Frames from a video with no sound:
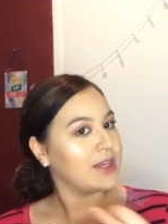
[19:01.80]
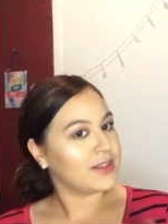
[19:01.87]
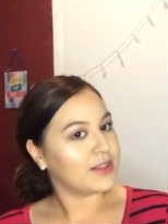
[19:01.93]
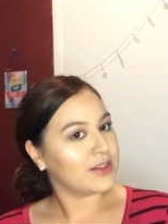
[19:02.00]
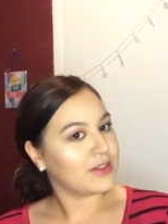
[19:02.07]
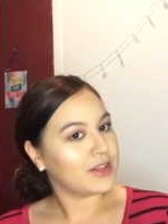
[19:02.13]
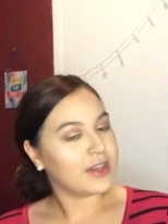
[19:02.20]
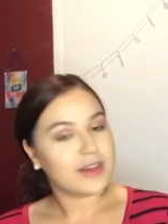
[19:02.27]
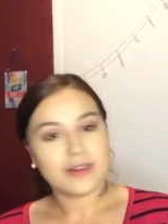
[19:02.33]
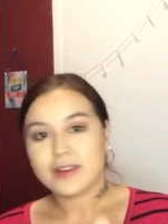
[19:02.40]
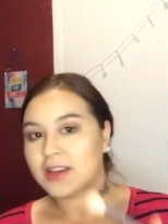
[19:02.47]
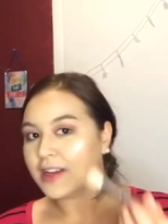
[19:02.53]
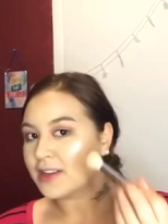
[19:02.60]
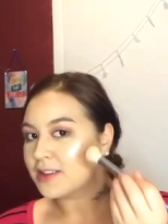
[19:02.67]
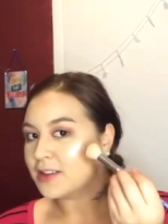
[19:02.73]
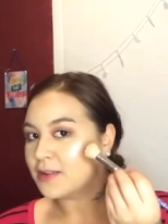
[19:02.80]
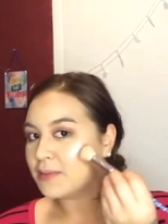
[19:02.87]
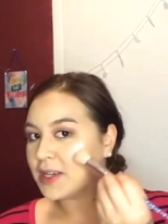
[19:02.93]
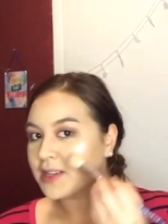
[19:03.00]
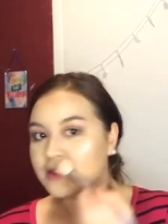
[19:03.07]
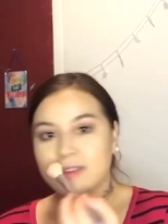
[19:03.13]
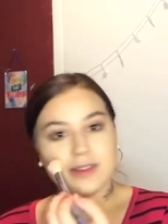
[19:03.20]
Basically, it kind of didn't
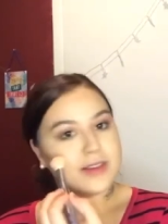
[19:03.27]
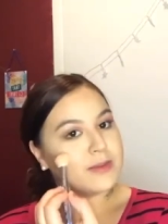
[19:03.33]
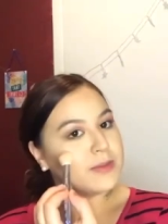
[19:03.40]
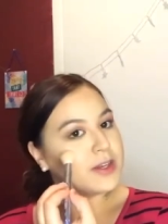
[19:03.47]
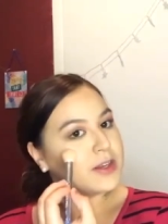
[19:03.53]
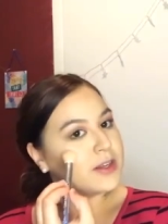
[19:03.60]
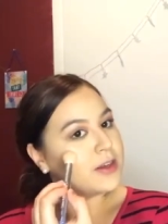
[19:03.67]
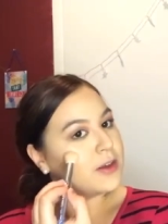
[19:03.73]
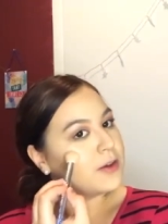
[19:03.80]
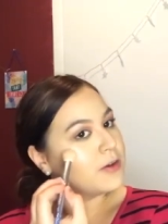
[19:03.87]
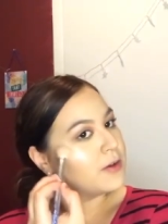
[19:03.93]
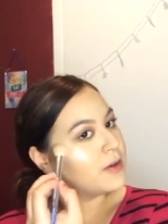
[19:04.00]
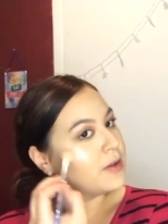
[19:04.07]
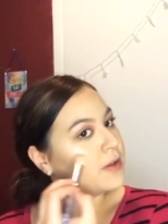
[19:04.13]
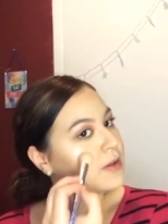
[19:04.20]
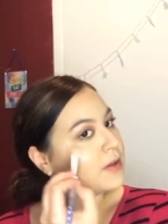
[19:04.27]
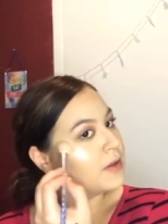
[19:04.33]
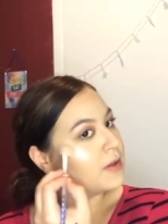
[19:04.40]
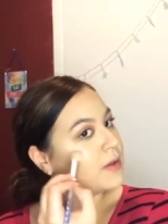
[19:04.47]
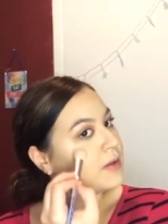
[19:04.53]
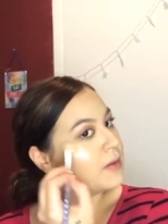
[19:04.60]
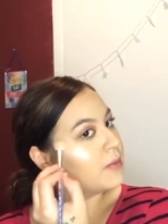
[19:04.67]
make sense a minute ago,
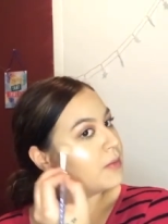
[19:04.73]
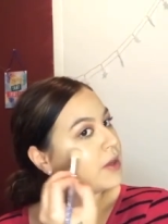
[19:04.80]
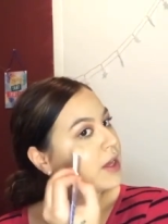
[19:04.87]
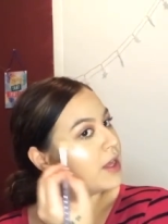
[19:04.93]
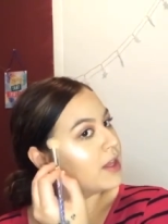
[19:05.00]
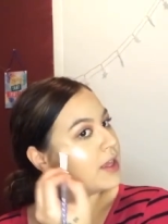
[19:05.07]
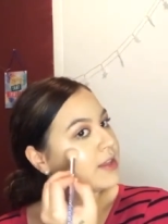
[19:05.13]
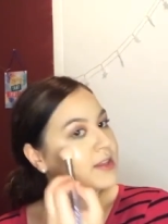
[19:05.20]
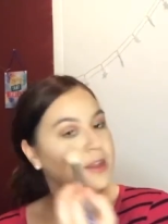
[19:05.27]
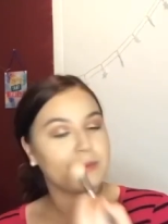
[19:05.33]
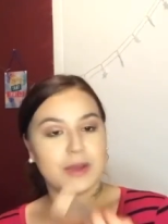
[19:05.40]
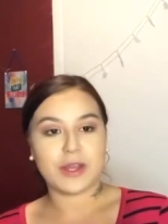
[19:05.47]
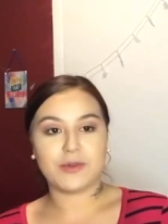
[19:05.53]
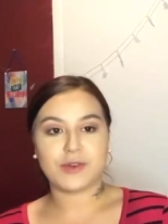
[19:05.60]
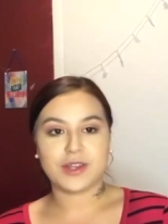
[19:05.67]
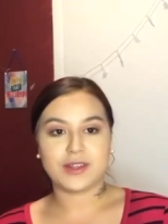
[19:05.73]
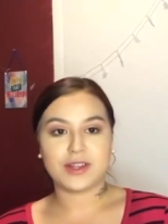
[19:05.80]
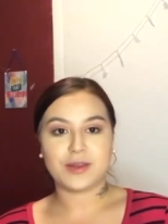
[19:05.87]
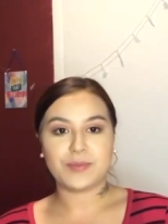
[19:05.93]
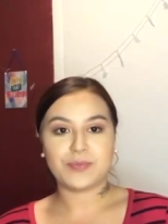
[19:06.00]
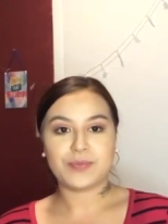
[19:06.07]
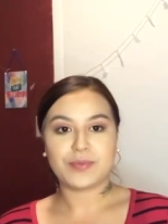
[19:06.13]
but that's the main
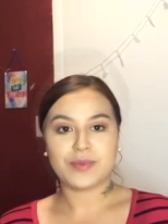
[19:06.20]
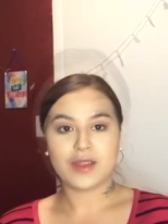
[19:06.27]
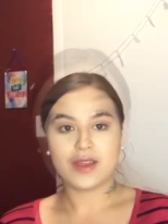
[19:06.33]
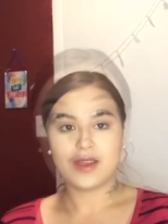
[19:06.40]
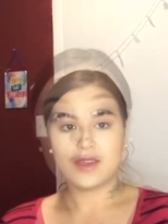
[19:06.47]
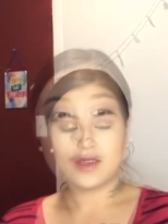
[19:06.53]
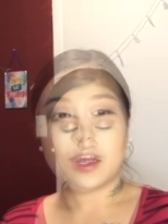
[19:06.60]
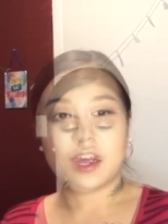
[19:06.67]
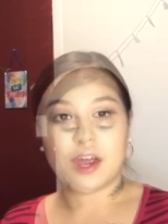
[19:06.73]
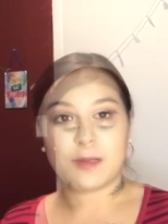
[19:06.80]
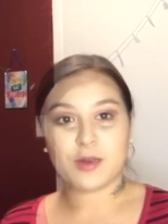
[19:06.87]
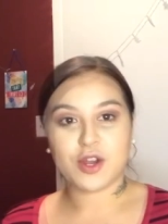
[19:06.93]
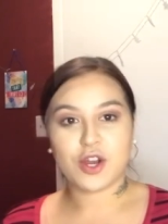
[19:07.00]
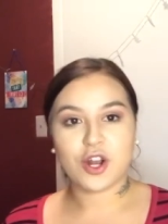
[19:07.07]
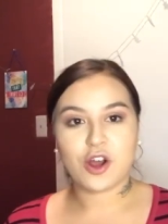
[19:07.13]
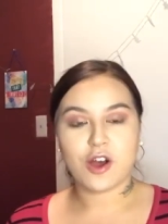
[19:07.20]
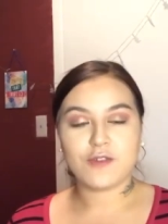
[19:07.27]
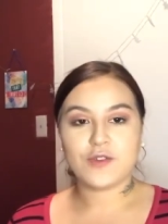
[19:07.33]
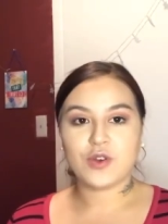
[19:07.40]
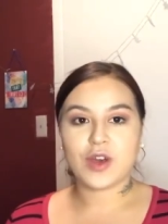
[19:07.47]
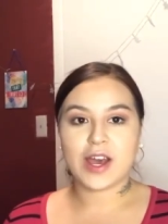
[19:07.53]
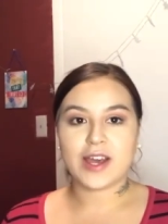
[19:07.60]
reason. My camera cut
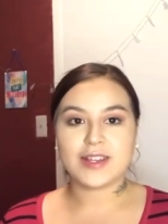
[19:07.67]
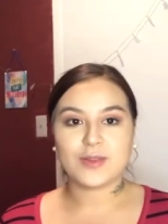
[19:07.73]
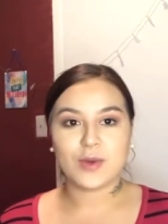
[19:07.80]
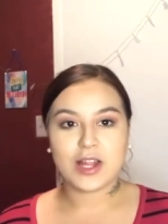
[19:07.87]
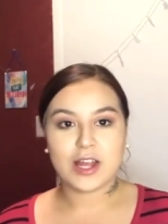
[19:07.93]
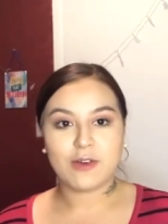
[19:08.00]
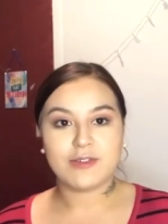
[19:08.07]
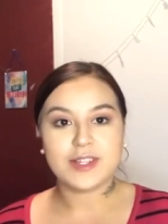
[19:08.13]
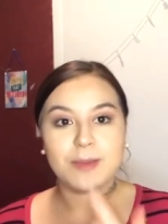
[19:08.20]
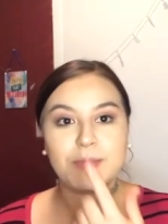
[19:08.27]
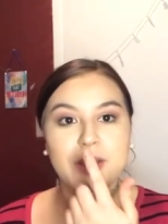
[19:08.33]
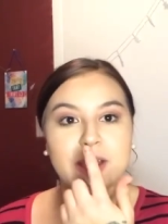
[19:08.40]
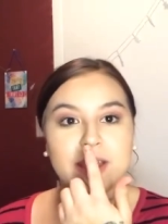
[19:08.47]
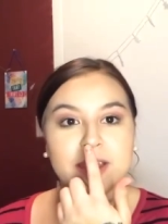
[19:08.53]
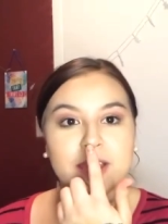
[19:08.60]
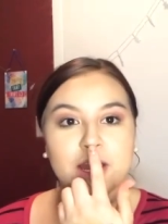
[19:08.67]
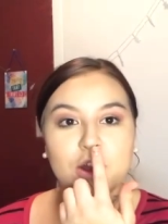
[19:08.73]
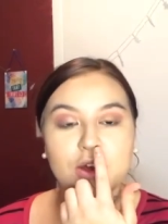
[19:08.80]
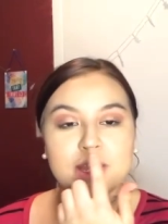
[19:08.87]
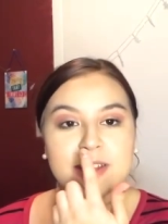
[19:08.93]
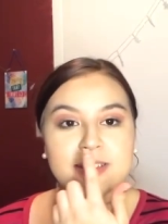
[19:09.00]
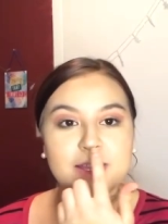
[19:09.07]
off, you guys, while I was applying it
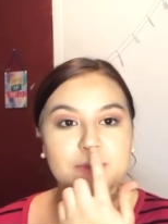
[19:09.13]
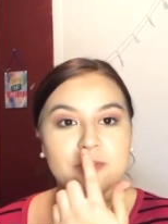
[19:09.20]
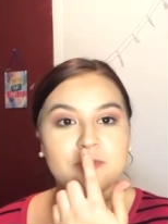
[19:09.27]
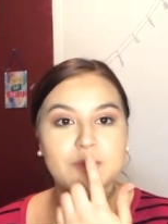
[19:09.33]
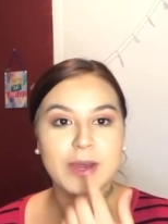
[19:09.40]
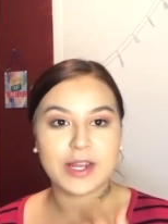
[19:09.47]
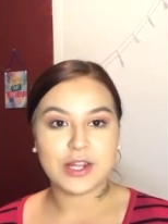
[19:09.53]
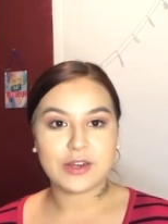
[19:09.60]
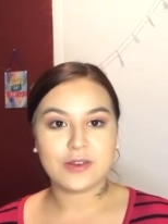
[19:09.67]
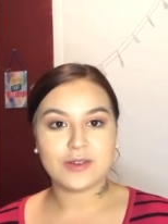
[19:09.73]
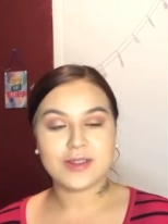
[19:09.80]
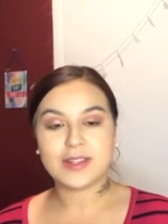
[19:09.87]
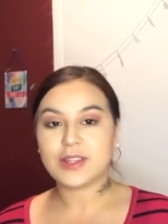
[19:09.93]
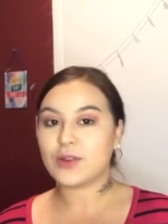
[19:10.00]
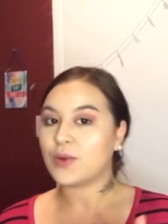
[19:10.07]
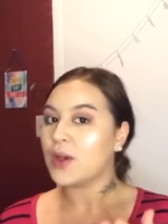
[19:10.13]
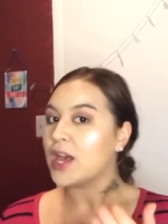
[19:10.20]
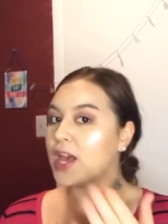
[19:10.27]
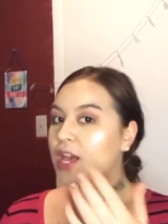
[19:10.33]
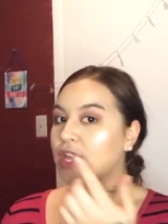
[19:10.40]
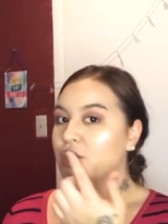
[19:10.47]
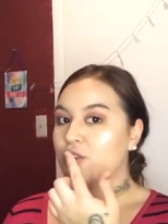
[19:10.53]
on the tip of my nose. So
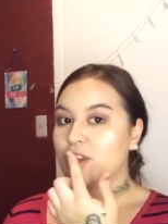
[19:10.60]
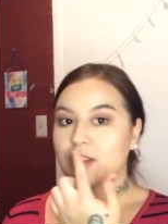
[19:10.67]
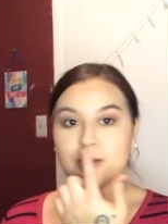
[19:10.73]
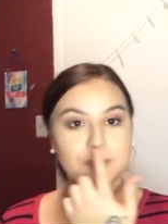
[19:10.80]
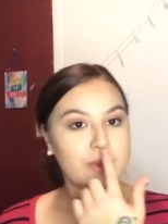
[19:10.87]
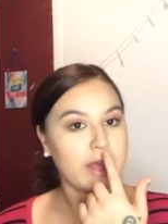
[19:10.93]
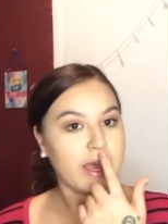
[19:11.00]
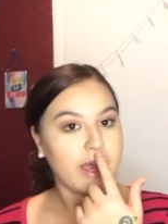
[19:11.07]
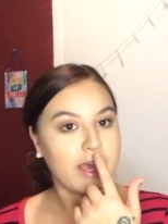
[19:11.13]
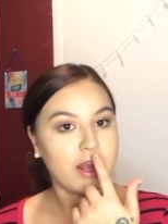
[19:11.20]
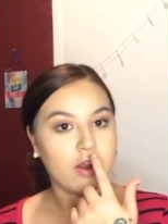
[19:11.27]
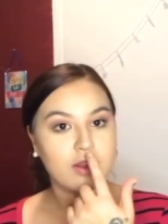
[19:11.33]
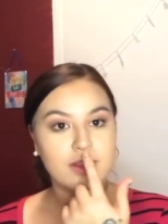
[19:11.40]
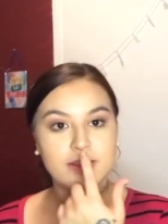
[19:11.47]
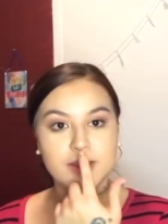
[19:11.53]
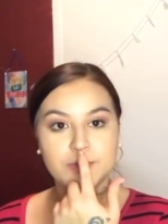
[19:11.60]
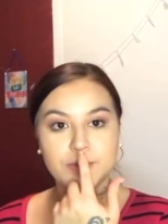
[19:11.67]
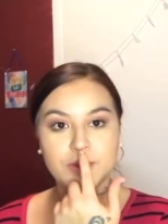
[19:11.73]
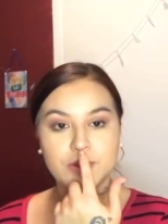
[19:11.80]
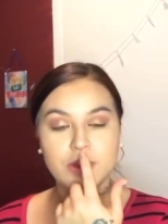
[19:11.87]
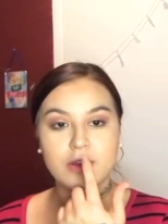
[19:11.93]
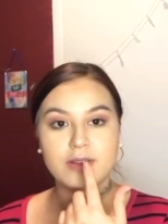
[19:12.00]
you can apply it on the tip of
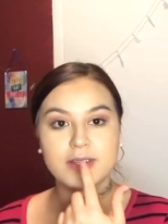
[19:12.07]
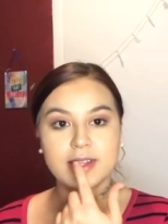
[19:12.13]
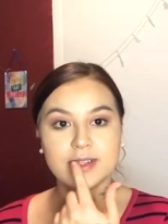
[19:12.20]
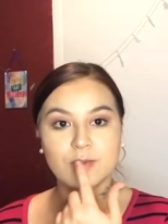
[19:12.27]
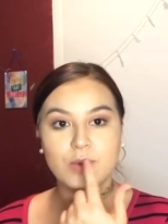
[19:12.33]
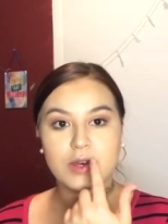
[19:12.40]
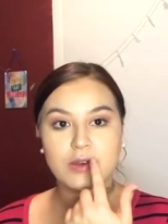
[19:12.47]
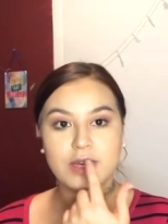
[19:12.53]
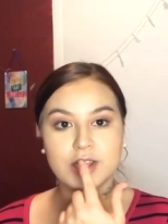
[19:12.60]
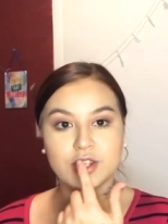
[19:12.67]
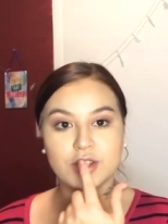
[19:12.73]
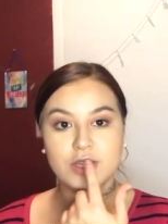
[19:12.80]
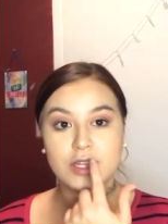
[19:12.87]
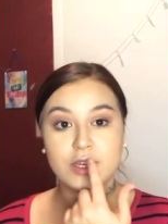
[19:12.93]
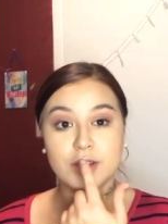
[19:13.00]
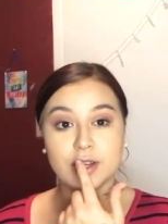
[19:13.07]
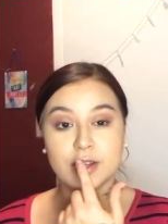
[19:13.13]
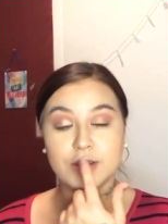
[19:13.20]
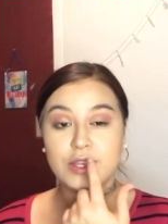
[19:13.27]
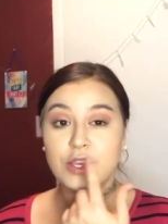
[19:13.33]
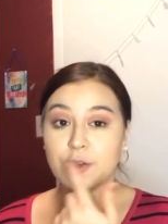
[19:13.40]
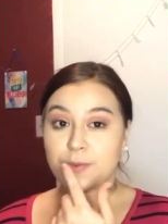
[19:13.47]
your nose as well as the
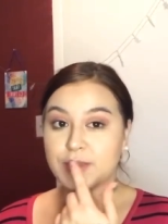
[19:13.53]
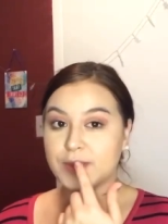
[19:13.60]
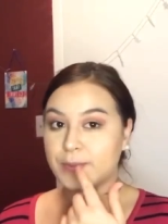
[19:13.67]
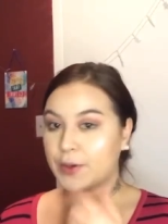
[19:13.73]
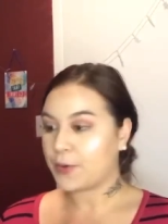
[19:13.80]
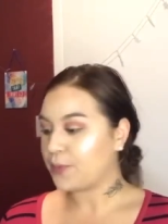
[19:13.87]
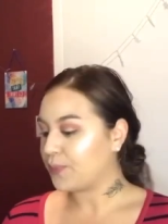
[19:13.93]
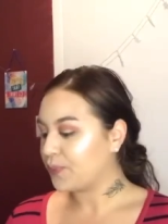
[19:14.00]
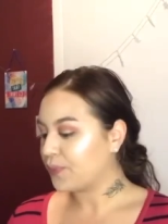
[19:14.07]
Cupid's bow.